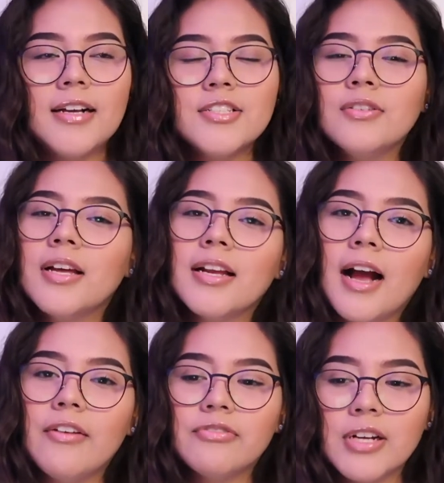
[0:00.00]
I still had
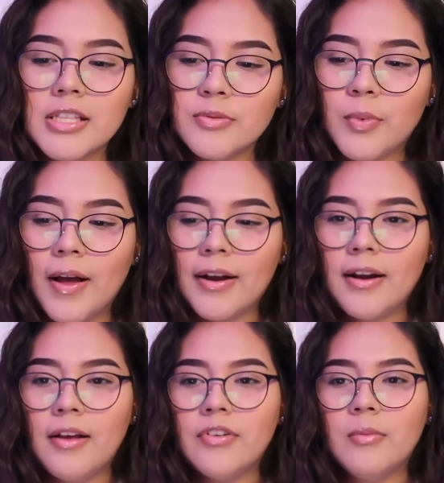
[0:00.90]
guy friends, but I
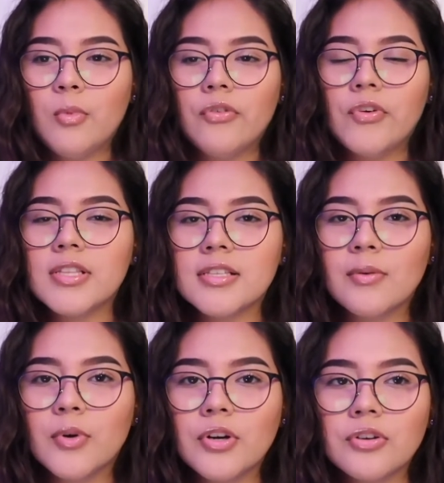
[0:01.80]
didn't have any more friends that
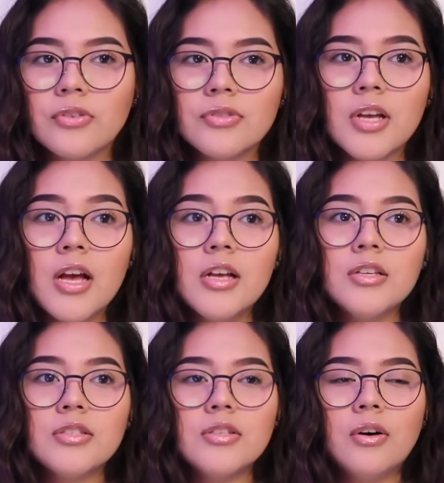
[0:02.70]
were girls.
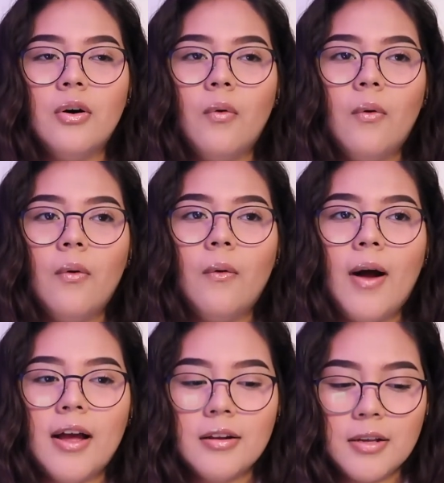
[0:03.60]
So
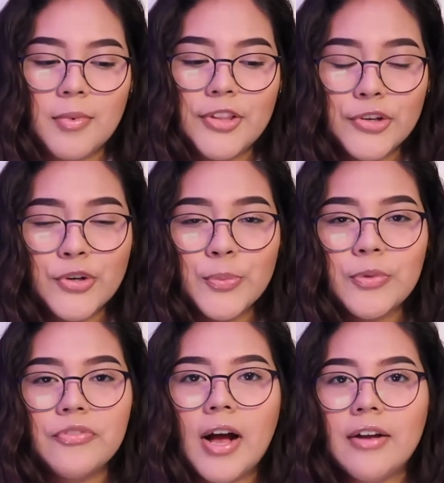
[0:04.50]
I had like my little group
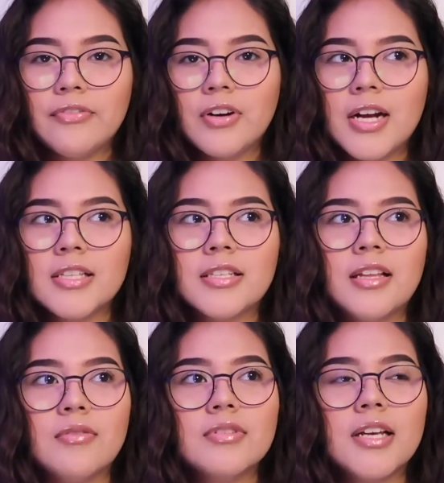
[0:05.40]
of guy friends, and
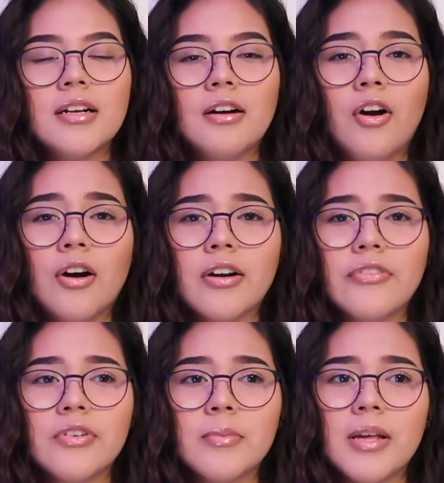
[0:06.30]
that was like hard
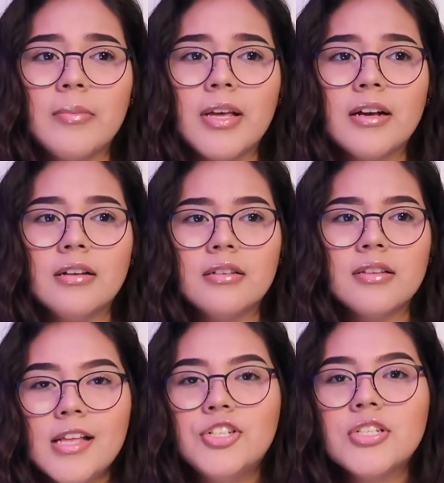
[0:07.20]
for me because
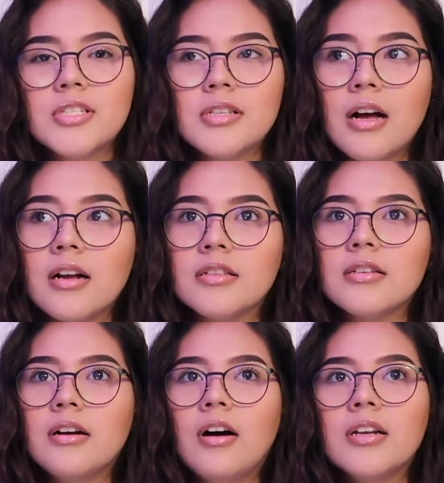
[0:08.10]
it just sucked,
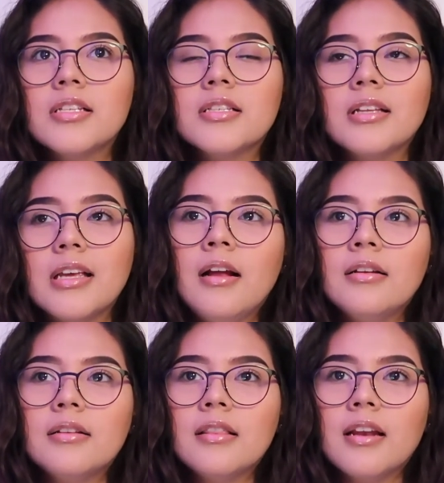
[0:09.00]
honestly.
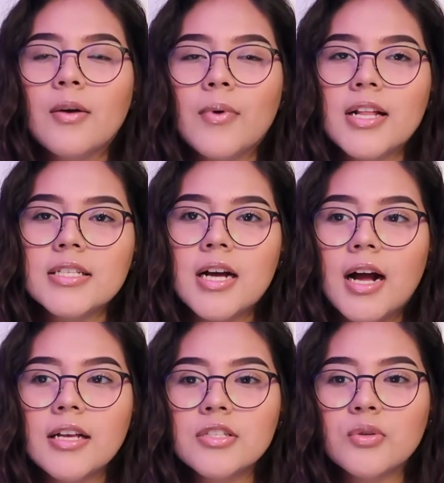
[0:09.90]
And then I went into
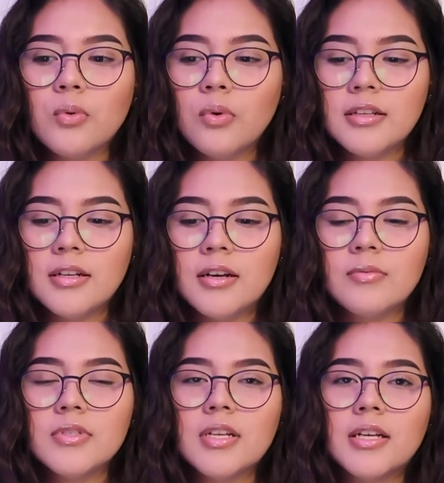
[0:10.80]
high school, and I
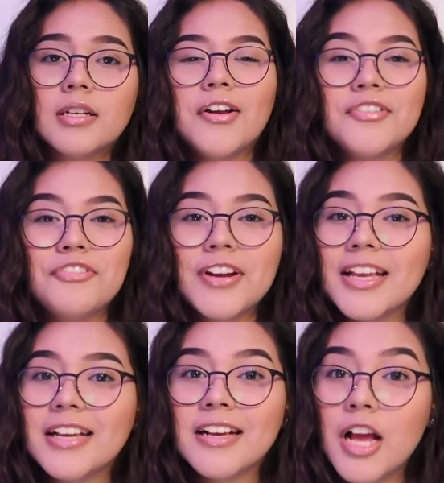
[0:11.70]
was like on a
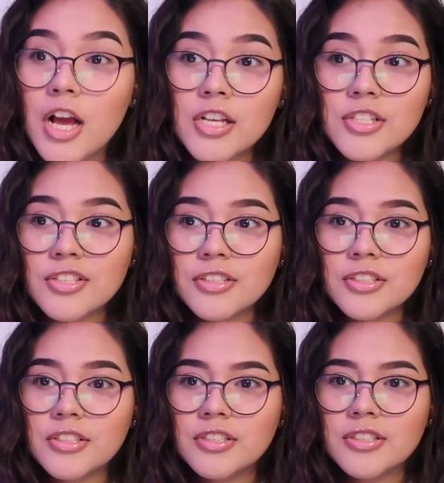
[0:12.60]
freaking
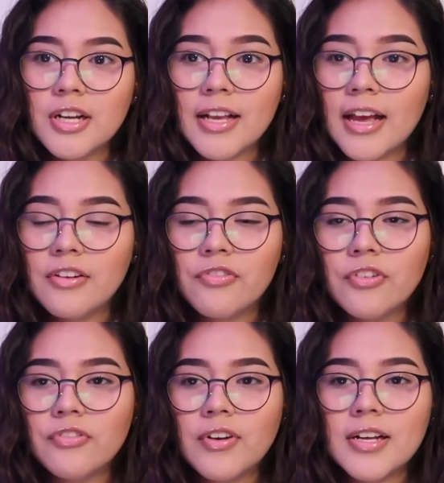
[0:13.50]
search again
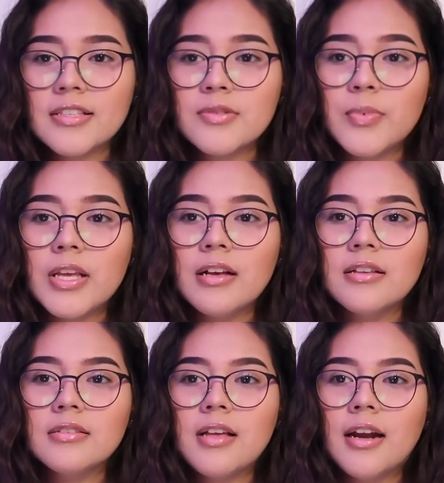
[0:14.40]
for friends
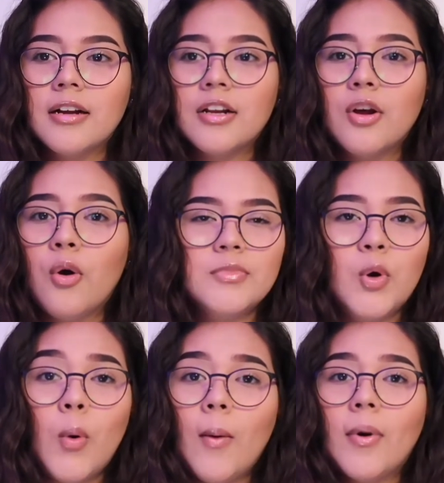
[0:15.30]
because I didn't know
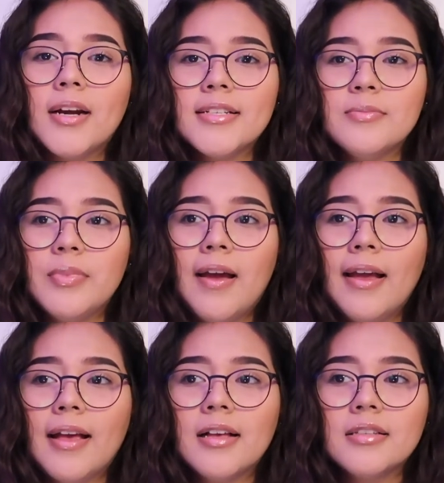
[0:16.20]
who I wanted to be, I
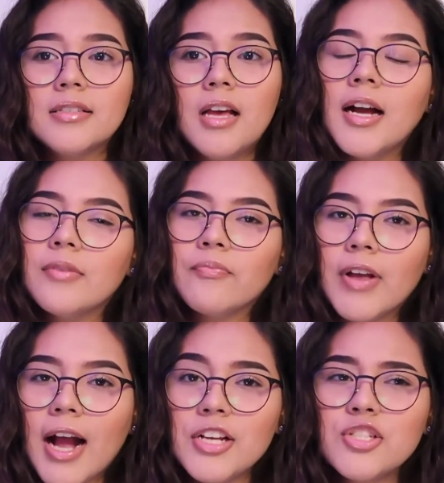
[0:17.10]
guess. Yeah,
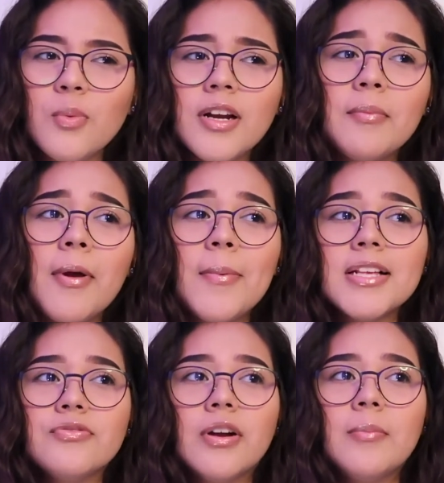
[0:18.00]
like I just wanted my
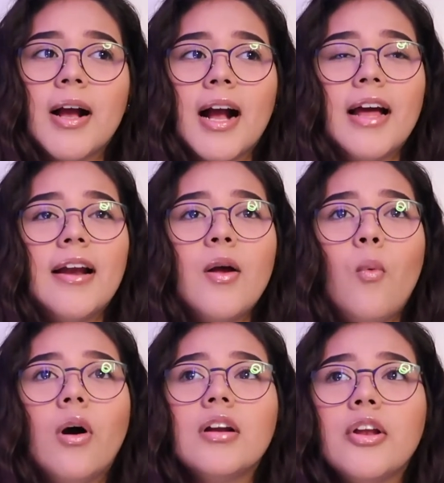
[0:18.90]
best friend back. I didn't
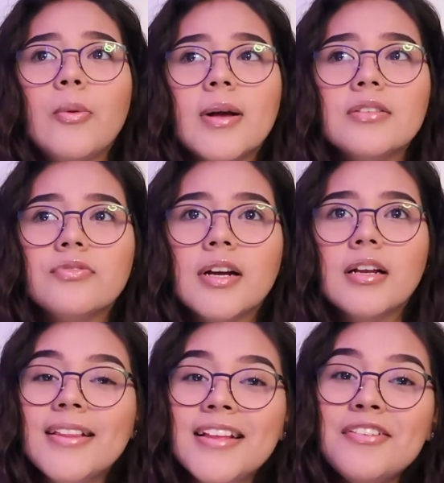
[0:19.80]
want a new best friend.
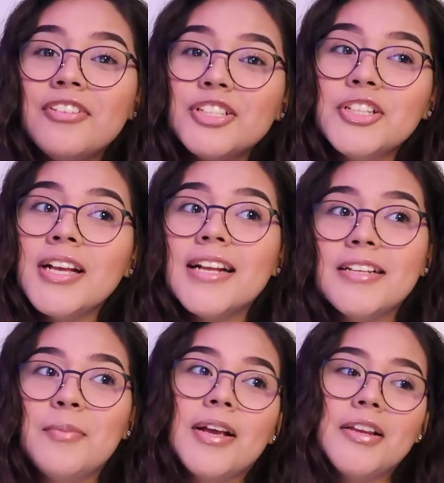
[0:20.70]
But then eventually I
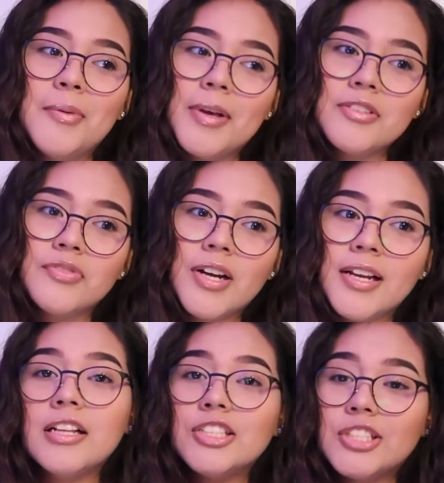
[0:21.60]
did make a new best friend,
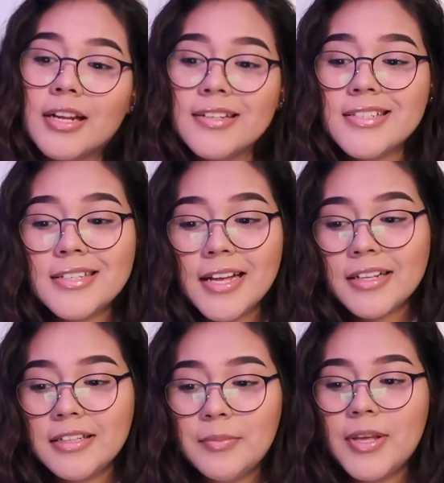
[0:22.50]
and shout out to
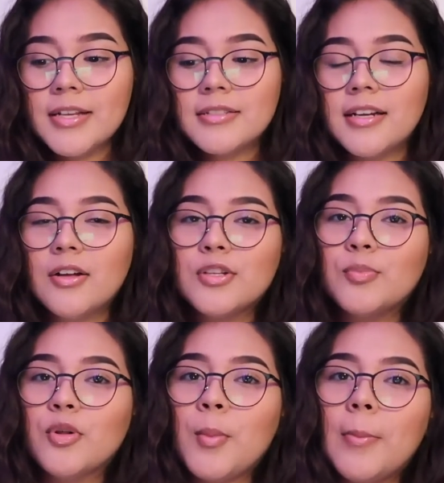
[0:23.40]
Natalie because now they're
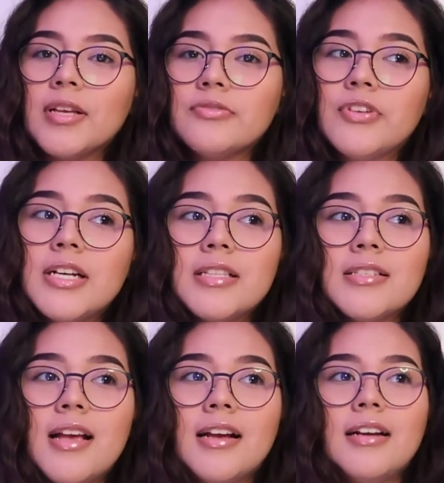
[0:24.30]
both my best friends,
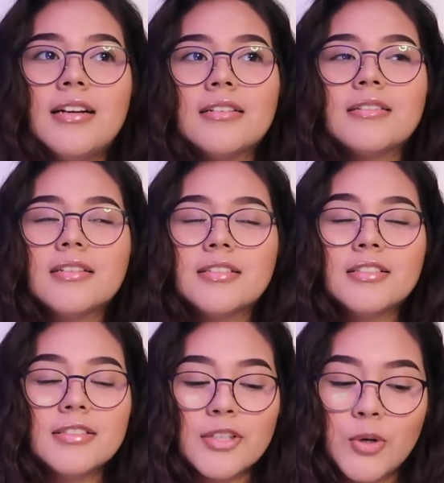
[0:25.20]
and
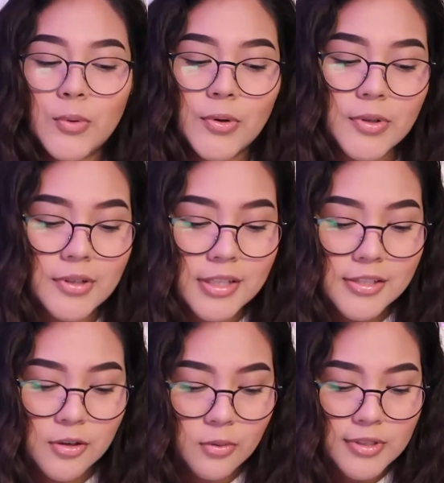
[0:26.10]
it's cool. It's
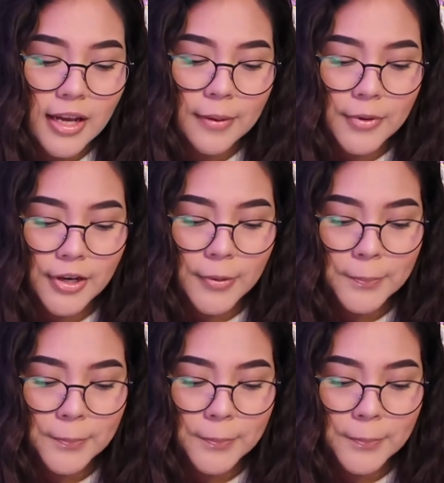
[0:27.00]
a cool time, you know?